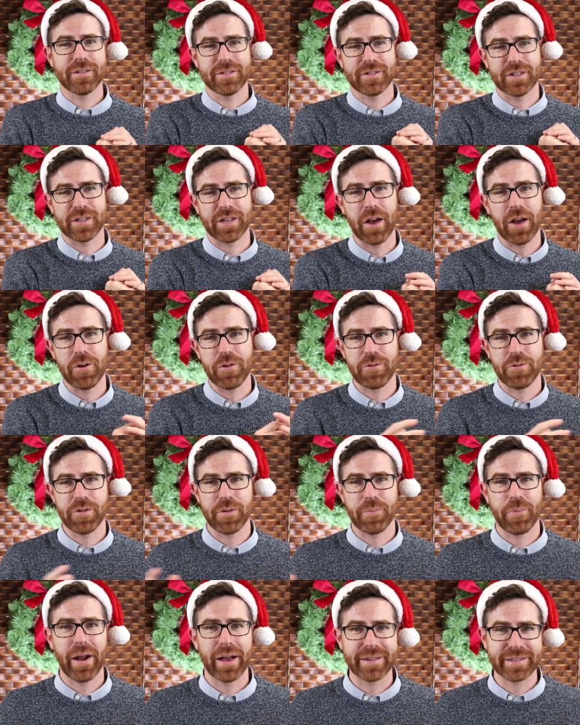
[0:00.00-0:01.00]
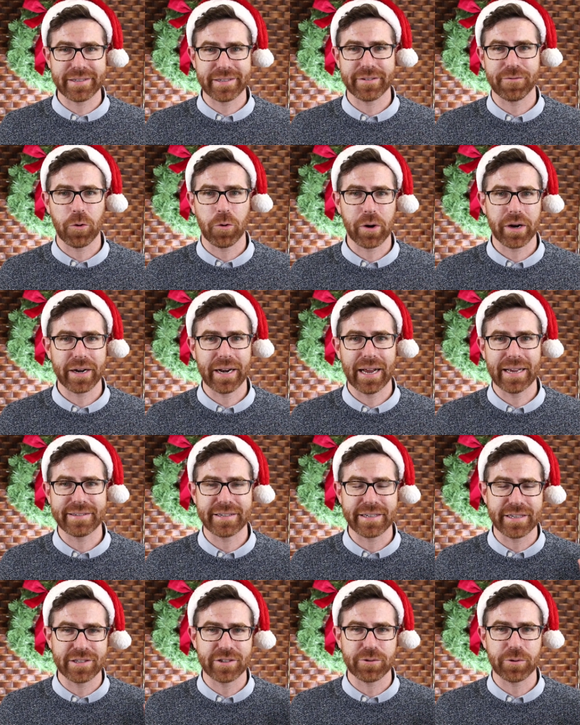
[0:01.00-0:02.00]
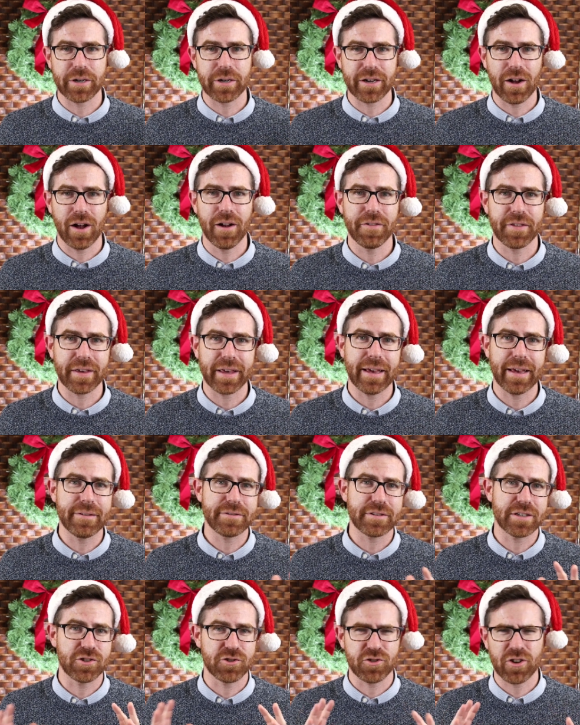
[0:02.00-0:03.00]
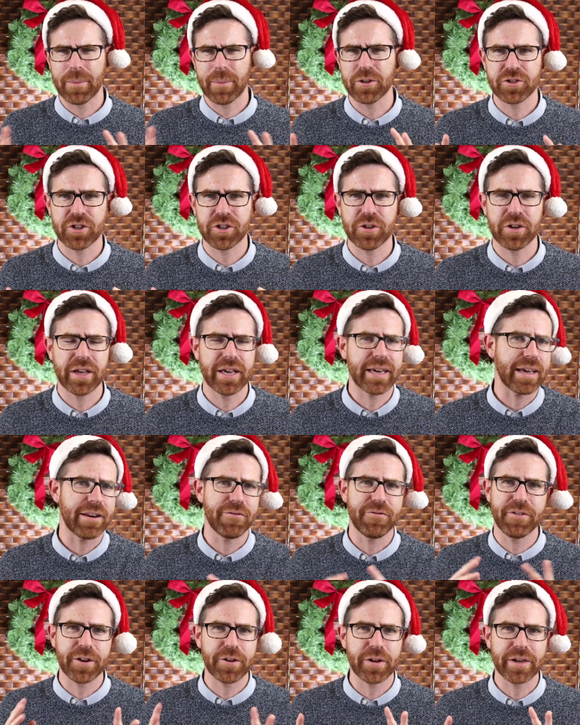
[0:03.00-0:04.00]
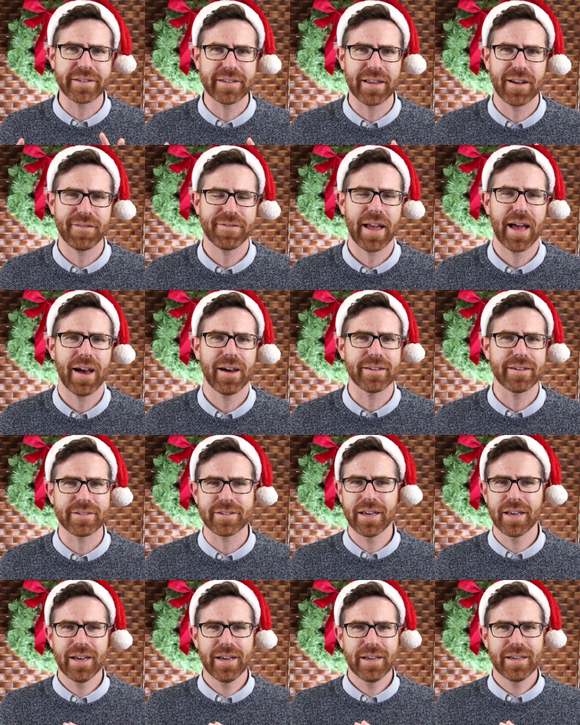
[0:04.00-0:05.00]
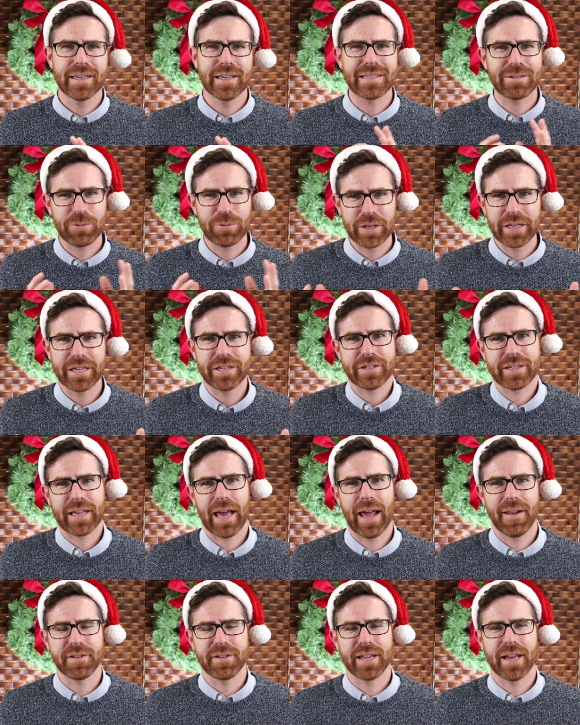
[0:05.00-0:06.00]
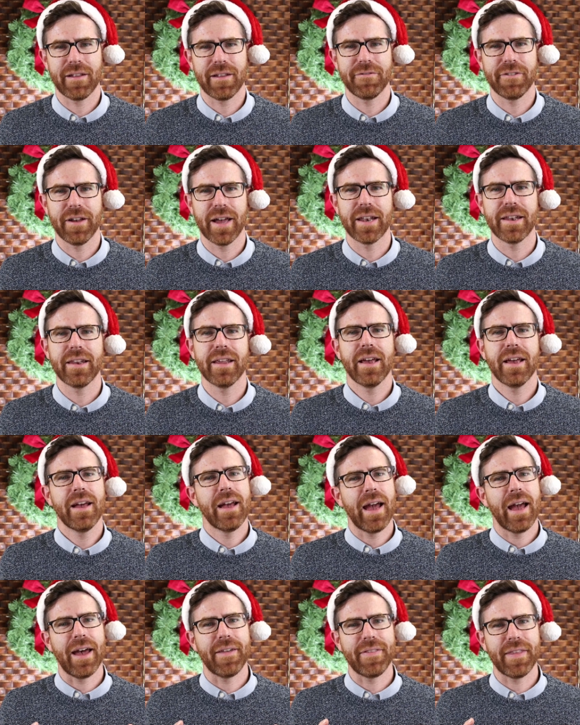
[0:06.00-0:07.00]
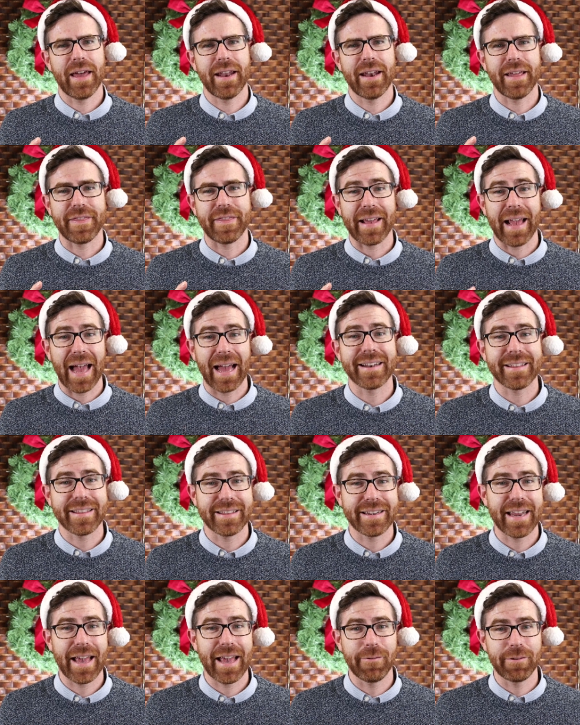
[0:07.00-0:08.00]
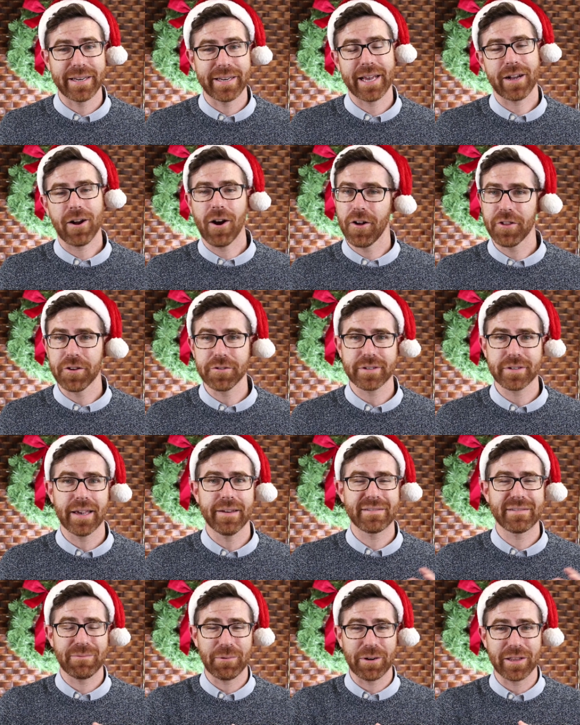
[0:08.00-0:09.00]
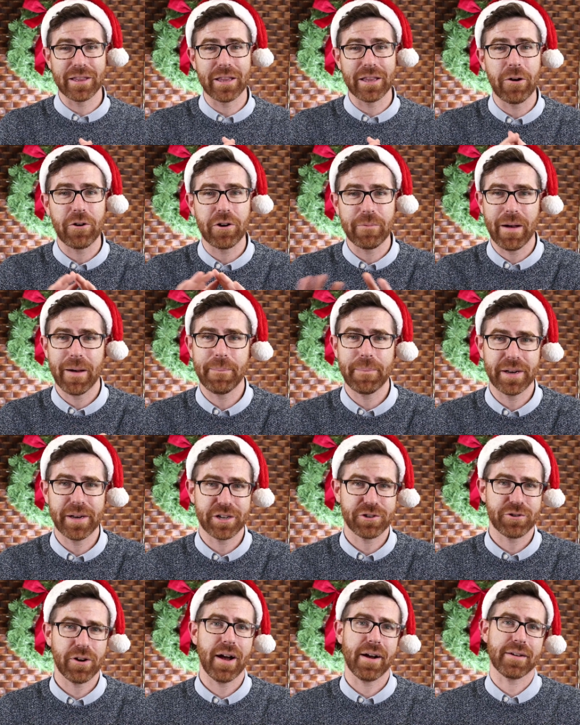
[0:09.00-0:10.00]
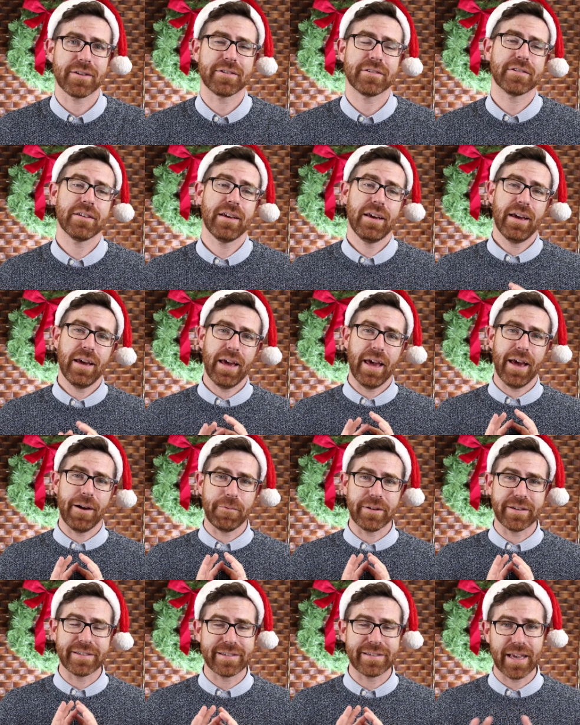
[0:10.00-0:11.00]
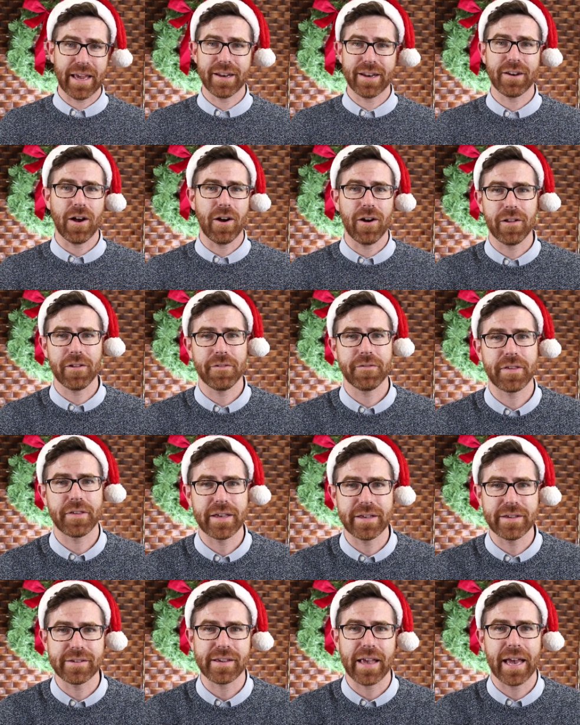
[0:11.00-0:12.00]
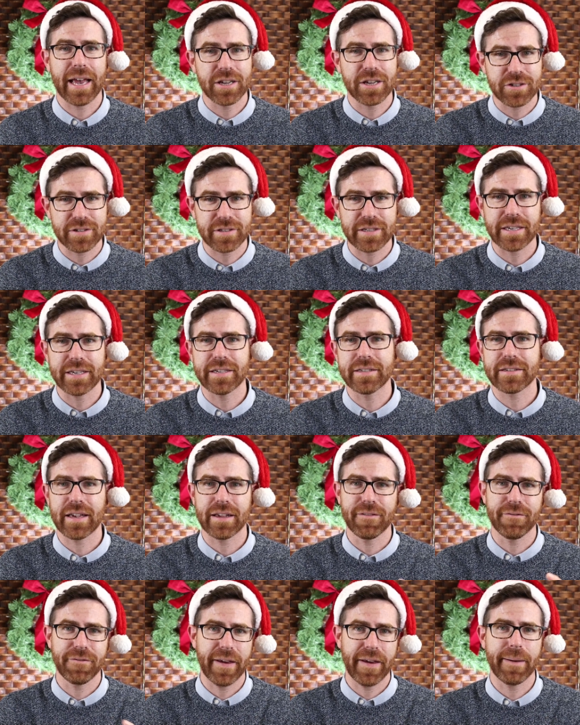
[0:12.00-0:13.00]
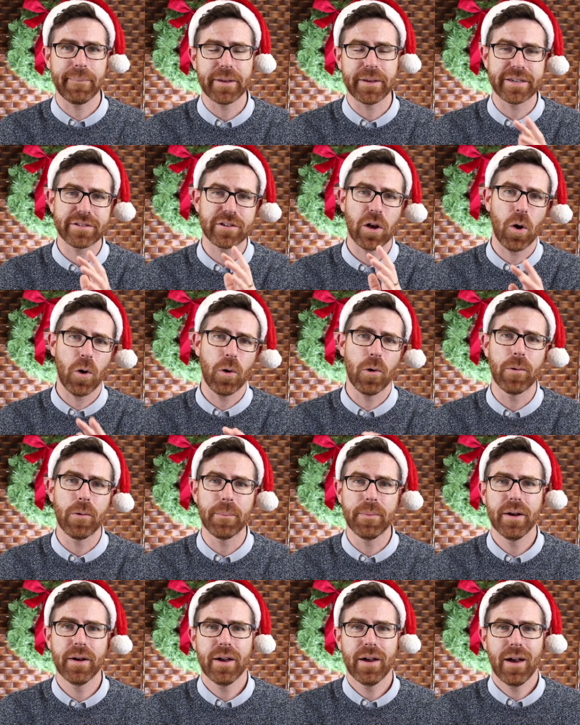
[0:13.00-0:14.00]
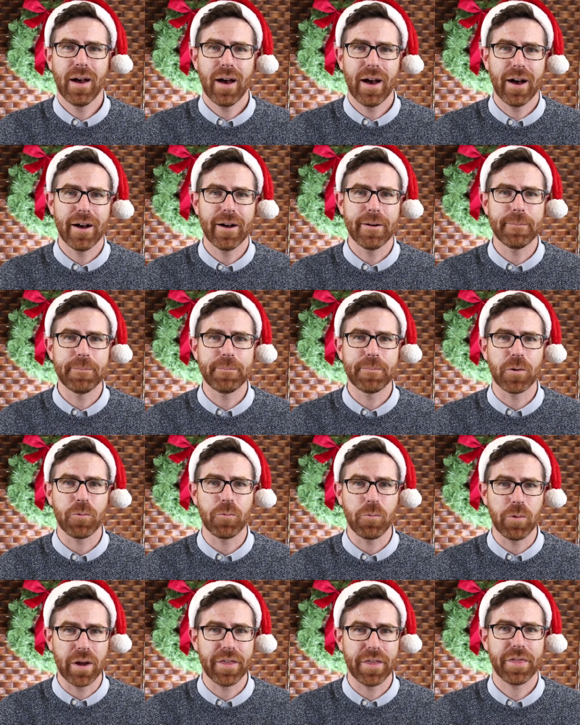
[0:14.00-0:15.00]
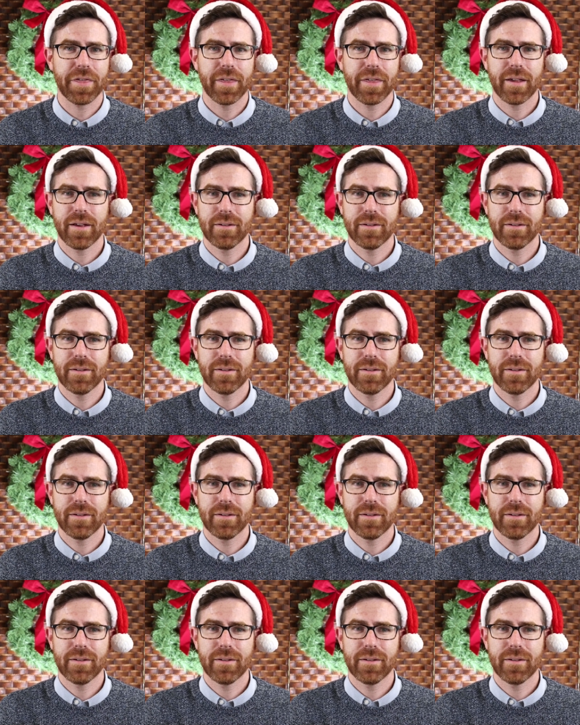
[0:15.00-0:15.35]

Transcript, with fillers: to go through the process of organizing and sorting all the gifts and troubleshooting and figuring stuff out is is really just kind of a ton of fun. And then at the end of the day, we take all those gifts and we load them up into trucks and we send all of these agencies and families home um, with